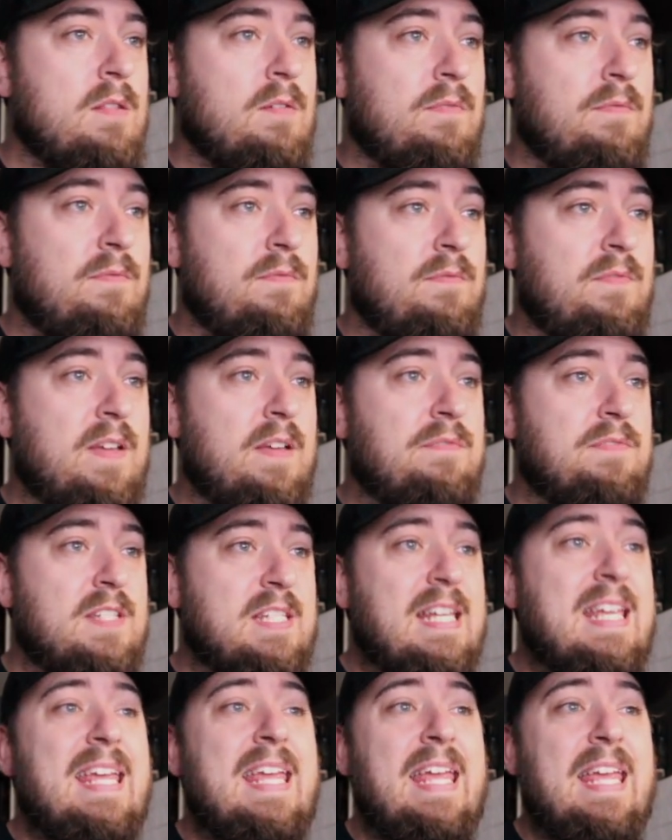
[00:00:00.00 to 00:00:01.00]
The
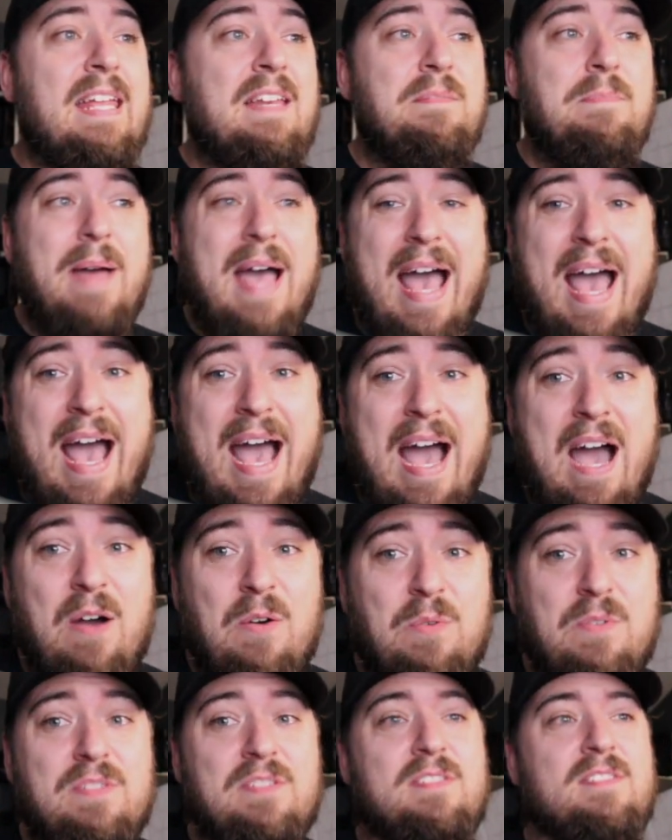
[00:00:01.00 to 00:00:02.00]
15
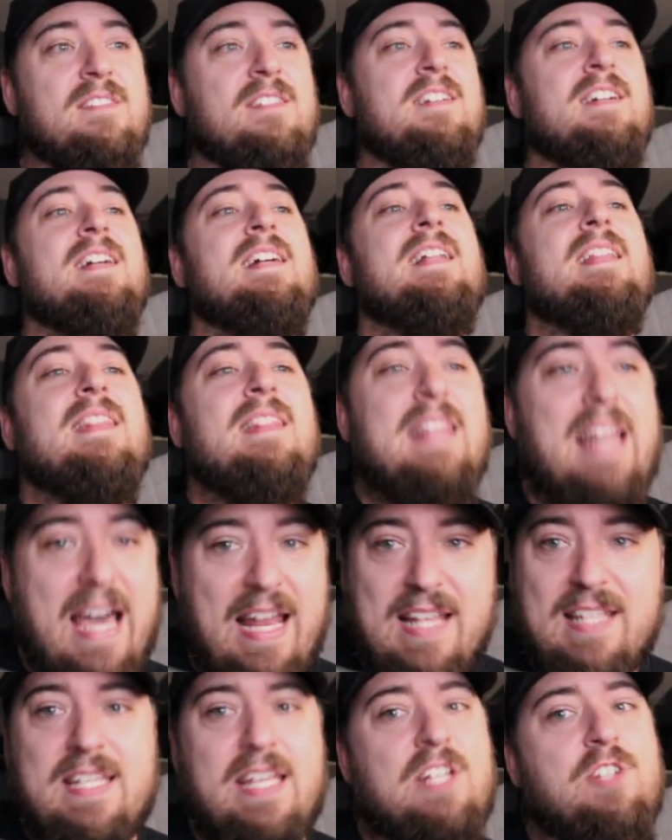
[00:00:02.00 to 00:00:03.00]
pounds.
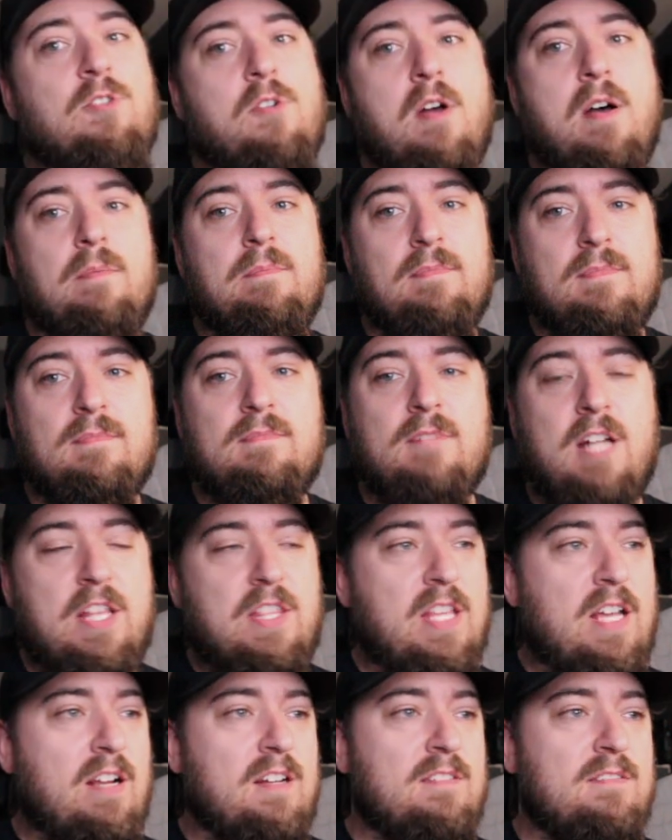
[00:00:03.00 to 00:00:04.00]
That is a drum
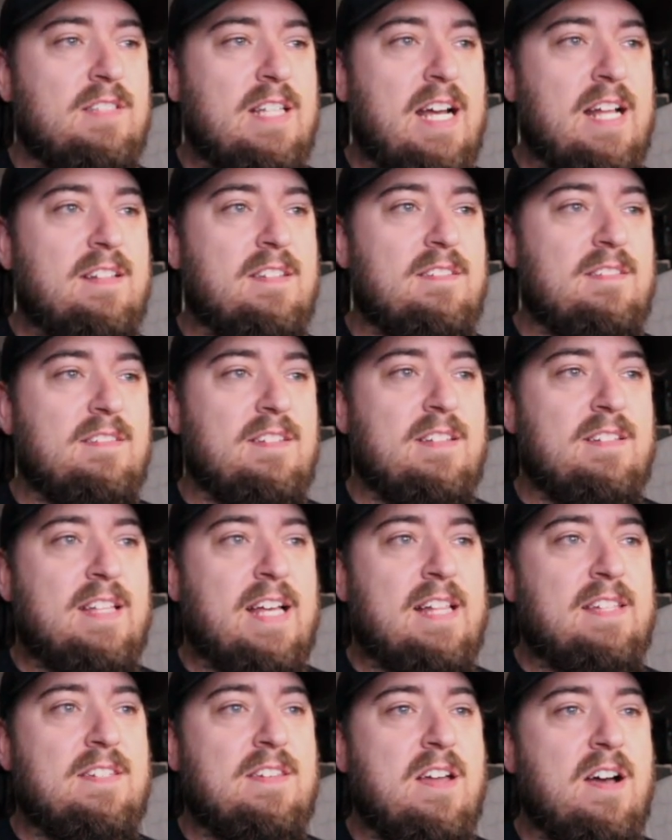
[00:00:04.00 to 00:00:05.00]
right there. That's
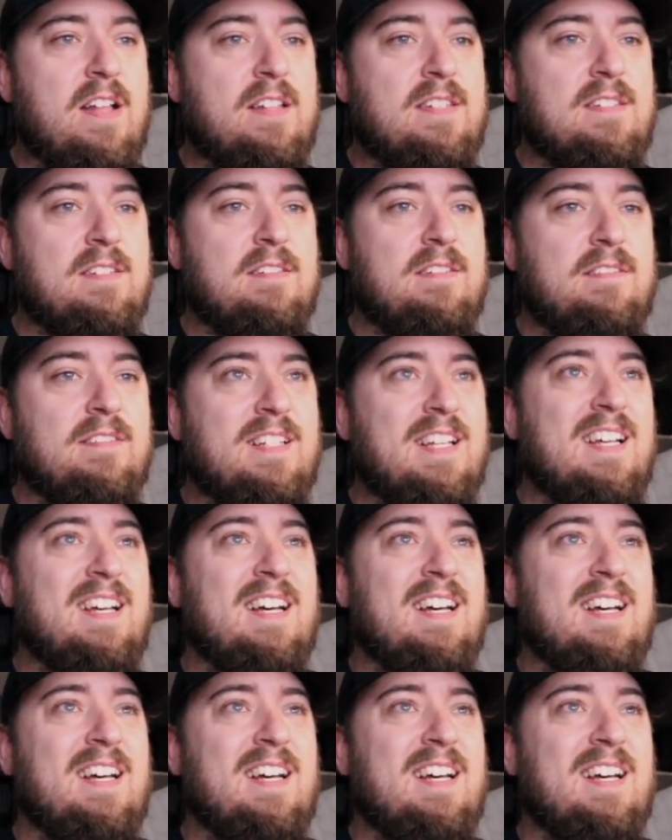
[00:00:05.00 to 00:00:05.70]
nuts.